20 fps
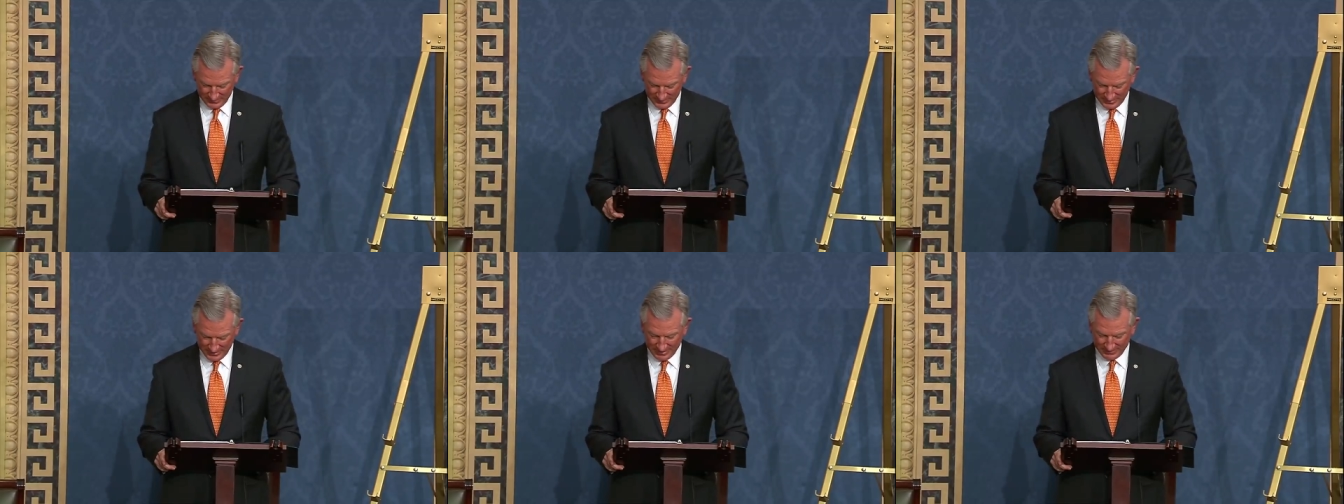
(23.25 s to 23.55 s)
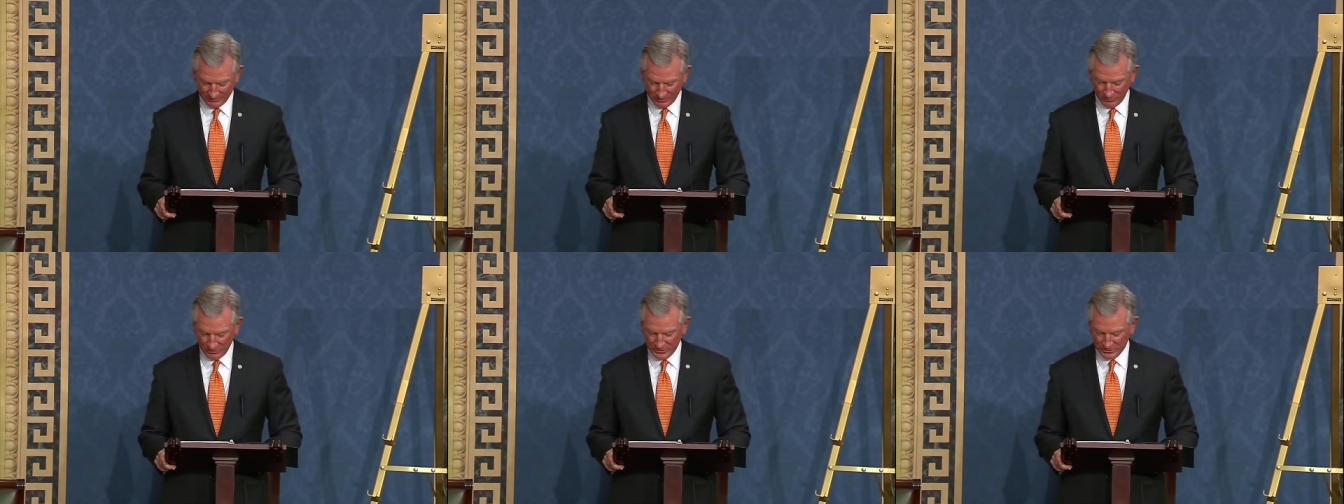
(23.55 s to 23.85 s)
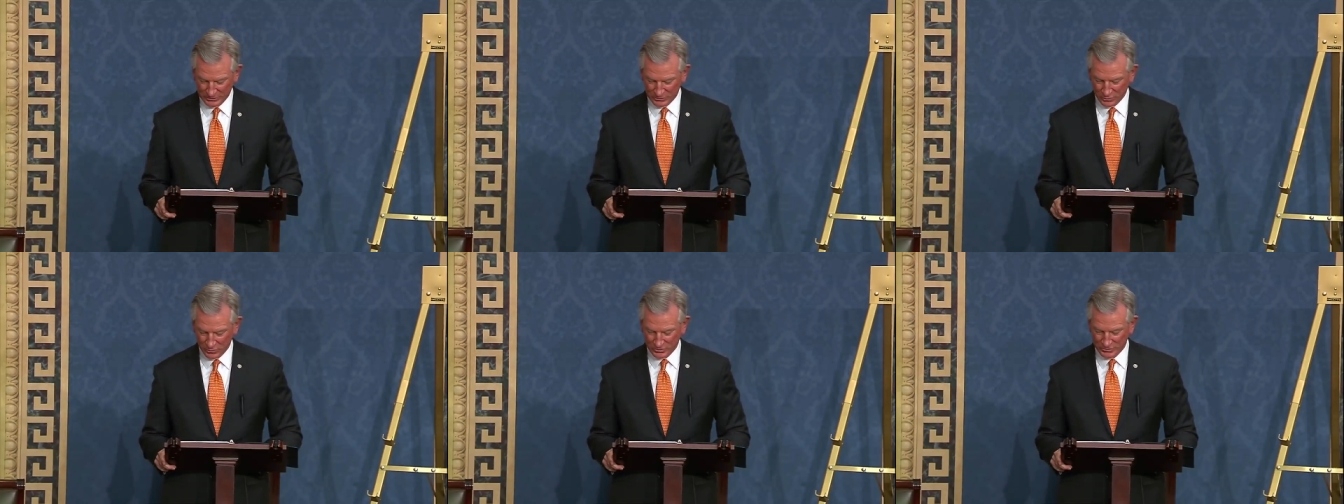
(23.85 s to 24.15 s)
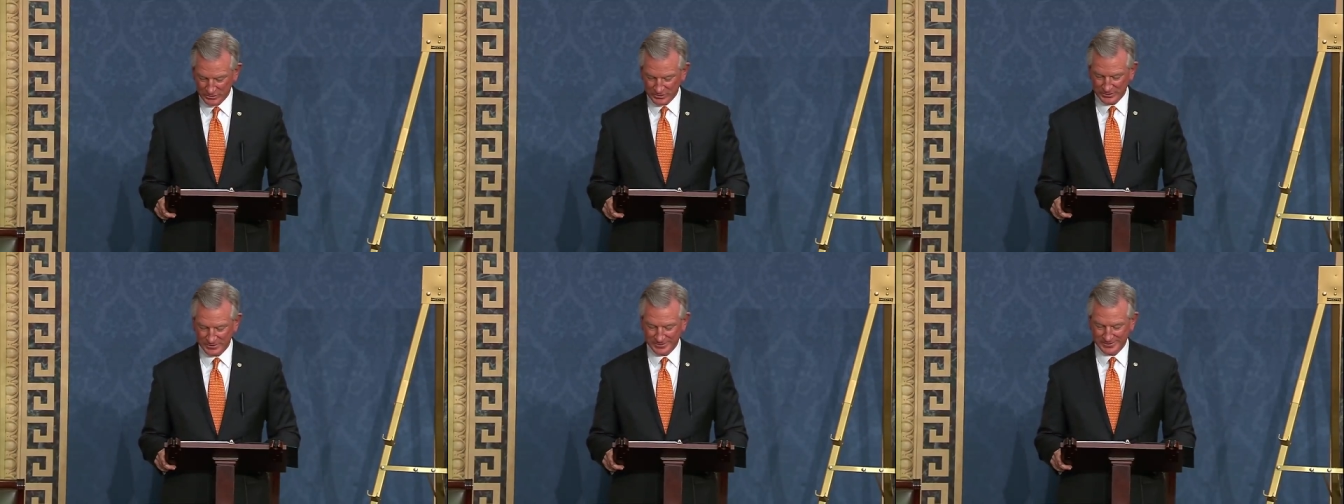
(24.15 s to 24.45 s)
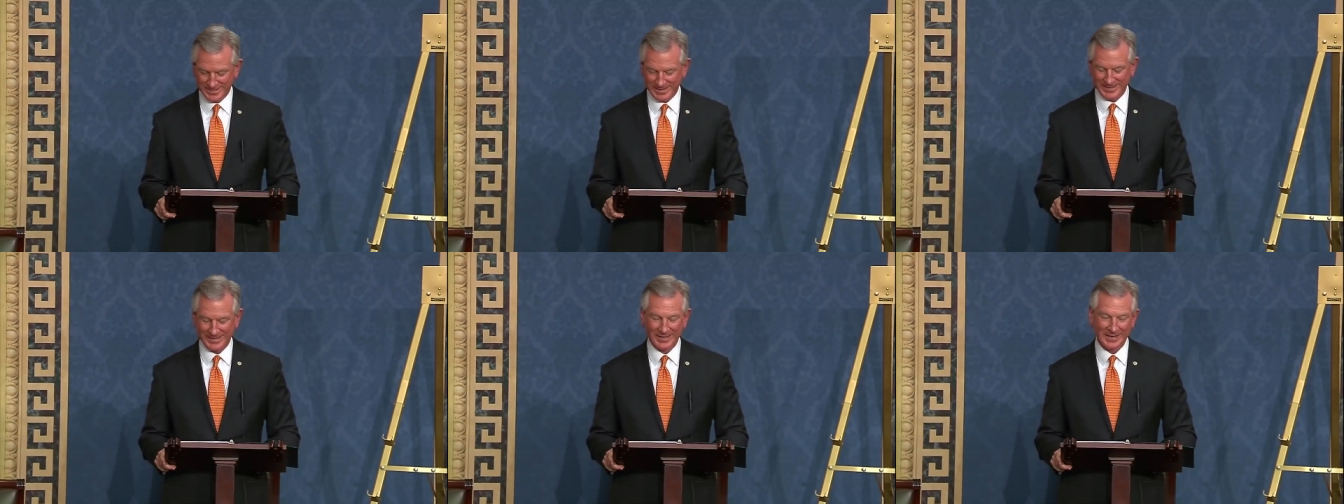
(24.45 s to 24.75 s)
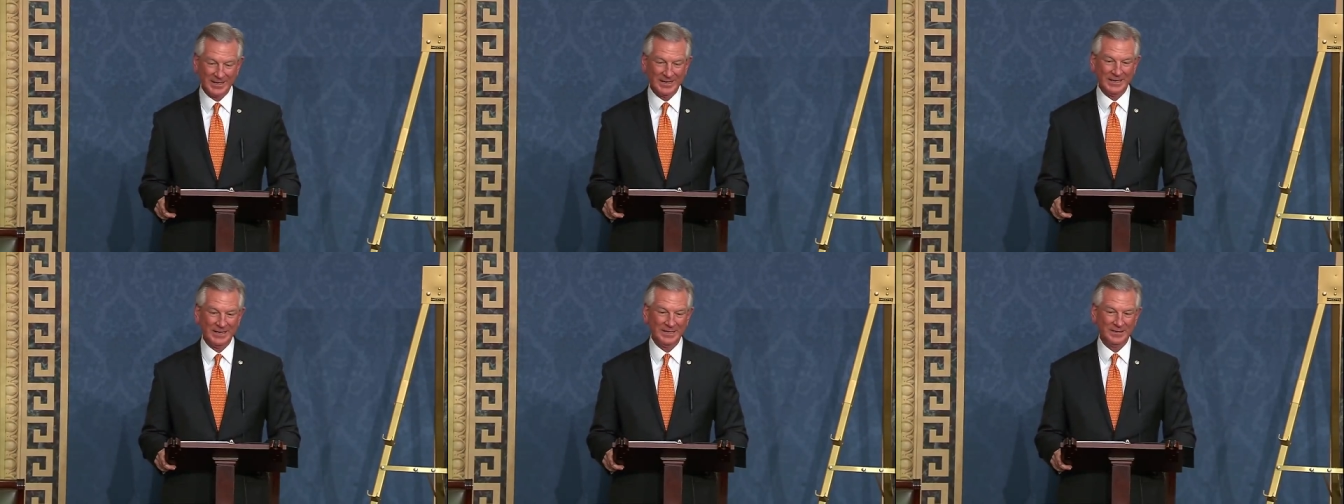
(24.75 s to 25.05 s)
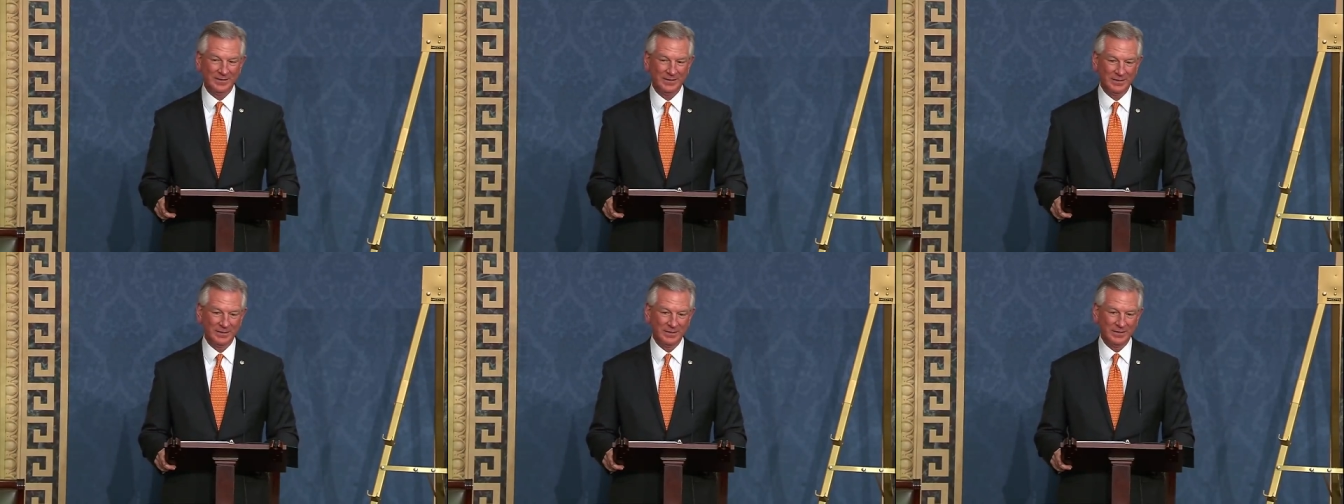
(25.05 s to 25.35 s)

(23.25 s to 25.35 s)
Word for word: have the resources they need